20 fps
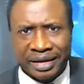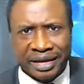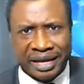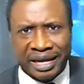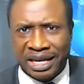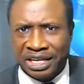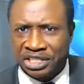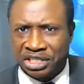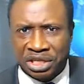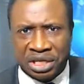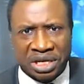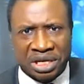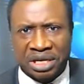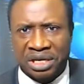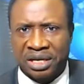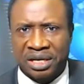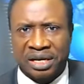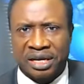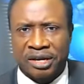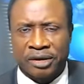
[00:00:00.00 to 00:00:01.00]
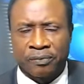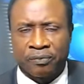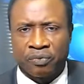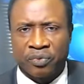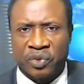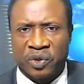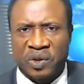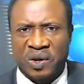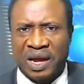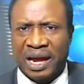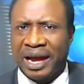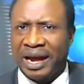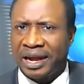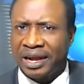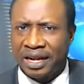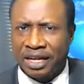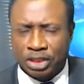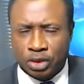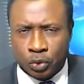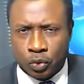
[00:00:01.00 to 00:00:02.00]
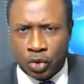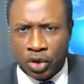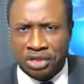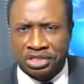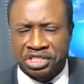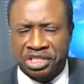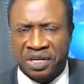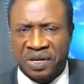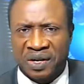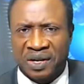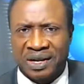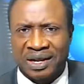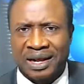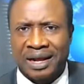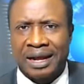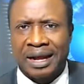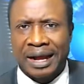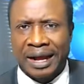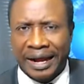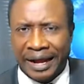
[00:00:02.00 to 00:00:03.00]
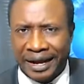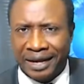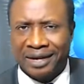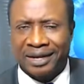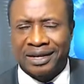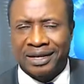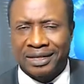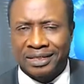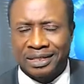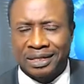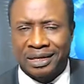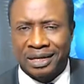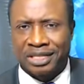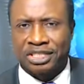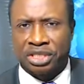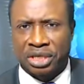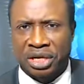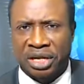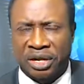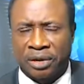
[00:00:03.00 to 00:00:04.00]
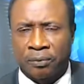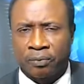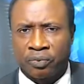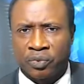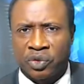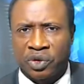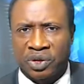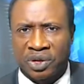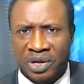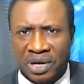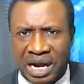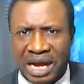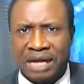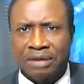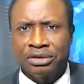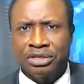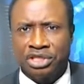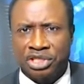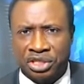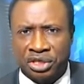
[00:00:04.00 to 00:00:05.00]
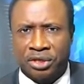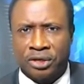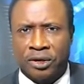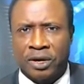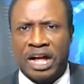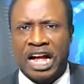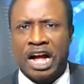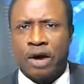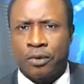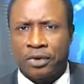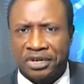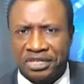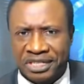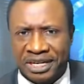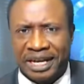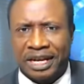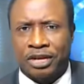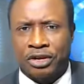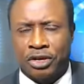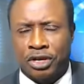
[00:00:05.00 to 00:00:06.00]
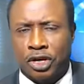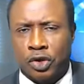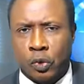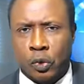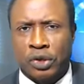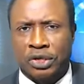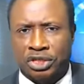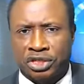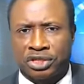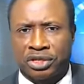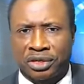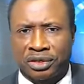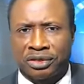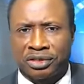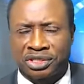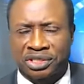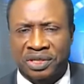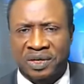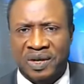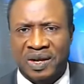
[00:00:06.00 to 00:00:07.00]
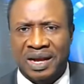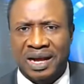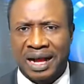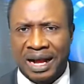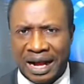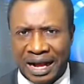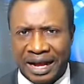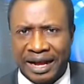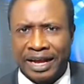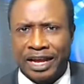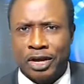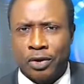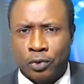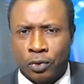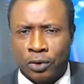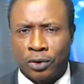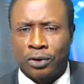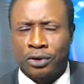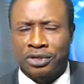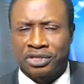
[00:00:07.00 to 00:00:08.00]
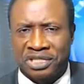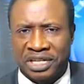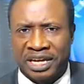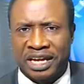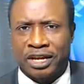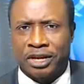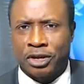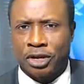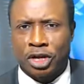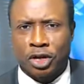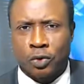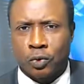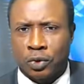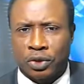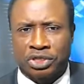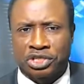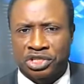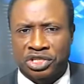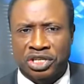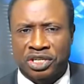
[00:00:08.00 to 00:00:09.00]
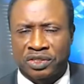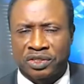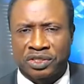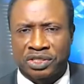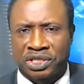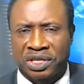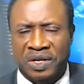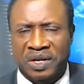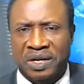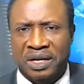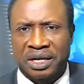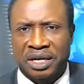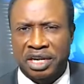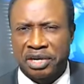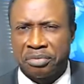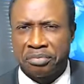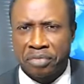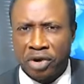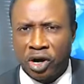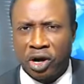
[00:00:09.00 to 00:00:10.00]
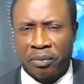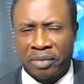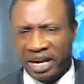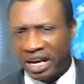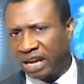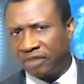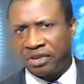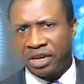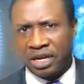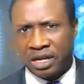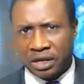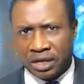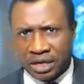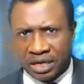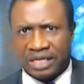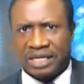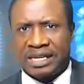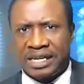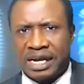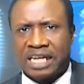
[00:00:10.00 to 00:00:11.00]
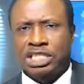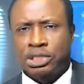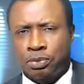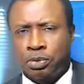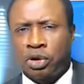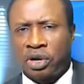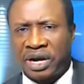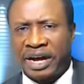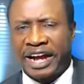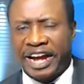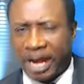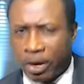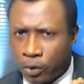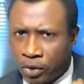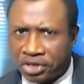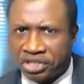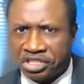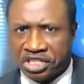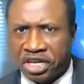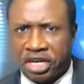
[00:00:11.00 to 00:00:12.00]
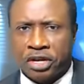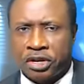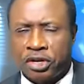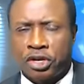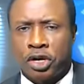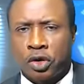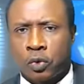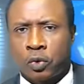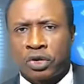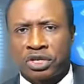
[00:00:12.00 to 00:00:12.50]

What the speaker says: is here and is watching and is listening. Ground Zero, I will take your questions. The moment, even diaspora, I will take your